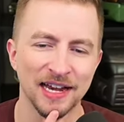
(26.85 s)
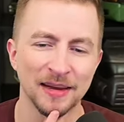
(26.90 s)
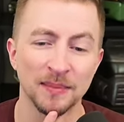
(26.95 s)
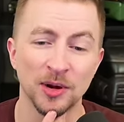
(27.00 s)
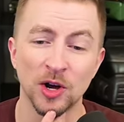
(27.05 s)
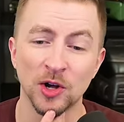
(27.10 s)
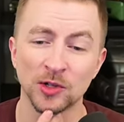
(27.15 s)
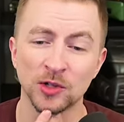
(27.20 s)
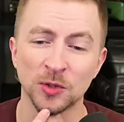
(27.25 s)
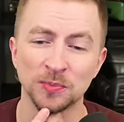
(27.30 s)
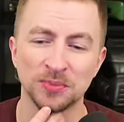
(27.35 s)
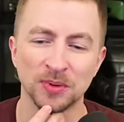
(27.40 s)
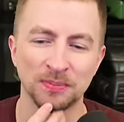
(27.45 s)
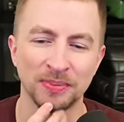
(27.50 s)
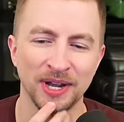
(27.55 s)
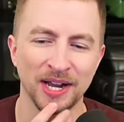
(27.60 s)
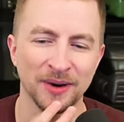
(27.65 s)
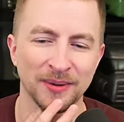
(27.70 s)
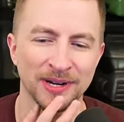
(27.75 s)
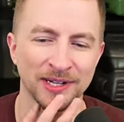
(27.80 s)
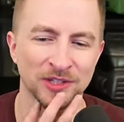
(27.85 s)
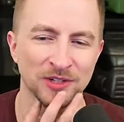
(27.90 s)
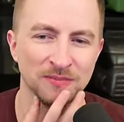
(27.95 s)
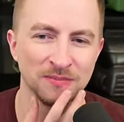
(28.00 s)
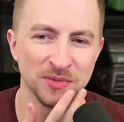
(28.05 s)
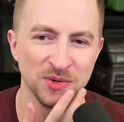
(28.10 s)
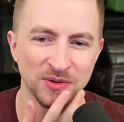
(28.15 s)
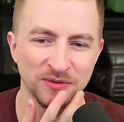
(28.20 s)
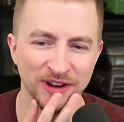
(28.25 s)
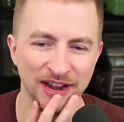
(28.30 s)
I'm also preparing to
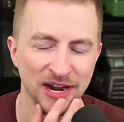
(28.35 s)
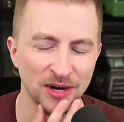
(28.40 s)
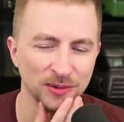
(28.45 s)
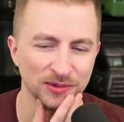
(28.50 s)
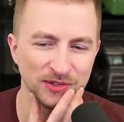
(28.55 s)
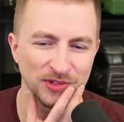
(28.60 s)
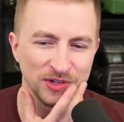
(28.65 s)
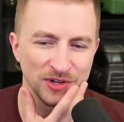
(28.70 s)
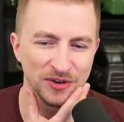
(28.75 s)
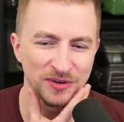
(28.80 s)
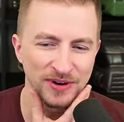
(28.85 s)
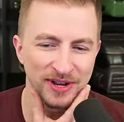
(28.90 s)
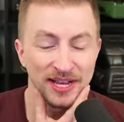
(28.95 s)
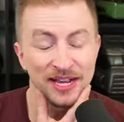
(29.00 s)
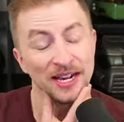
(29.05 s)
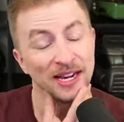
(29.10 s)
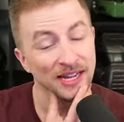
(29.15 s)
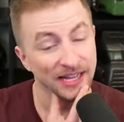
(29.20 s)
move out soon.